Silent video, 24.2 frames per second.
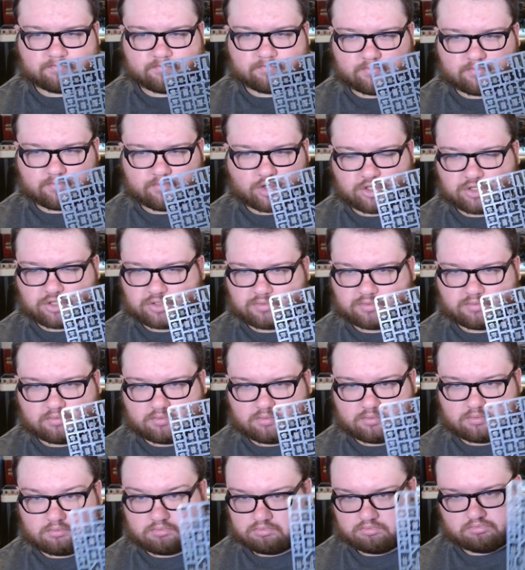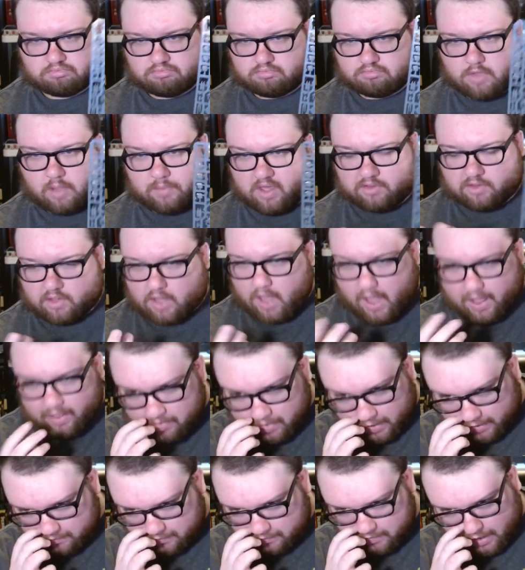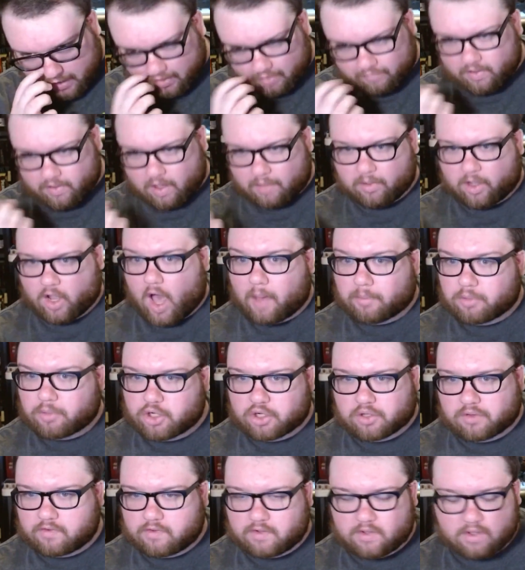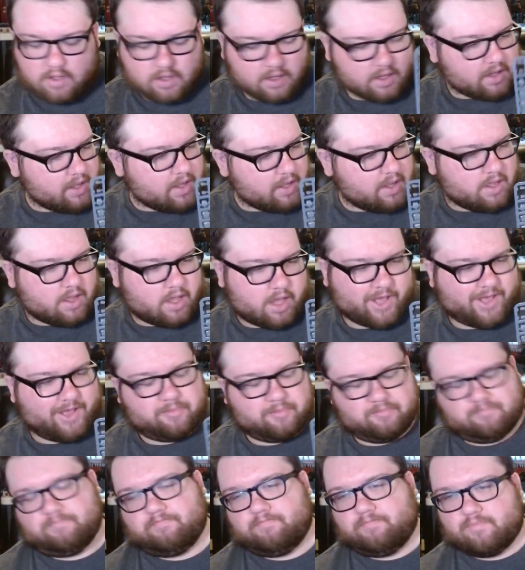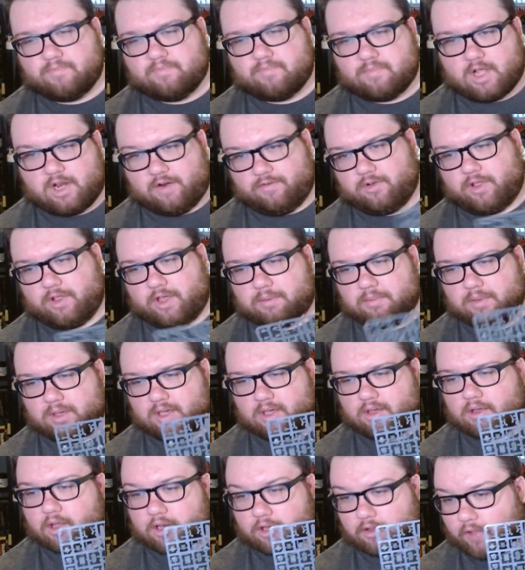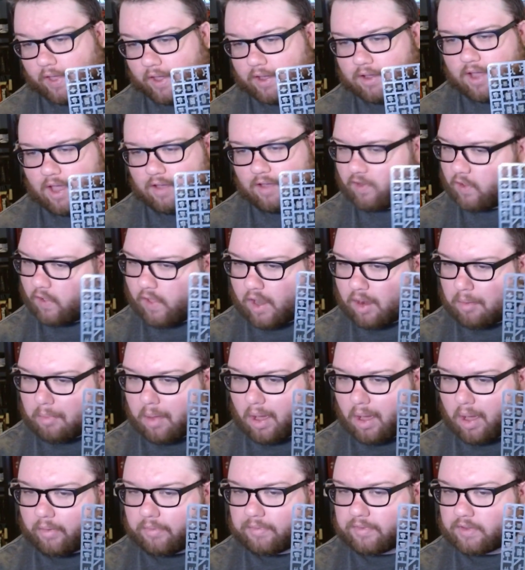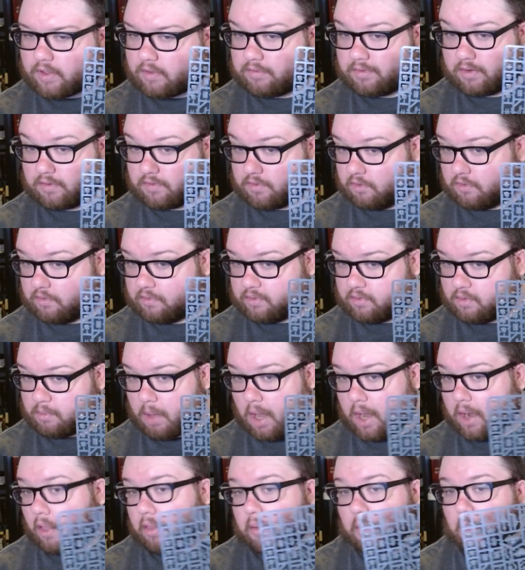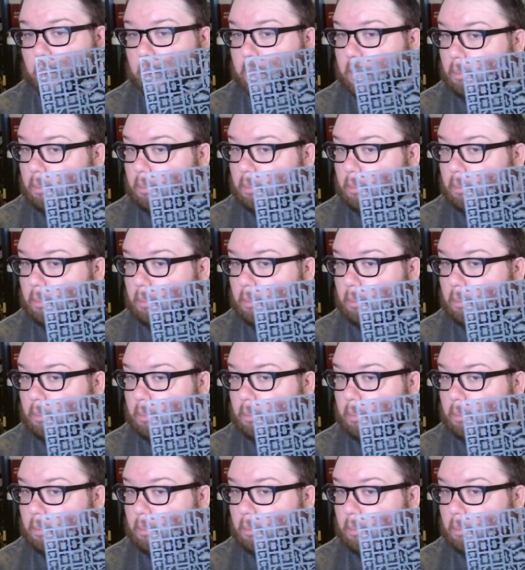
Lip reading: which is amazing. Like I said, I love having options. And if you're like me and you like having a lot of models, it gives you an excuse to buy another one.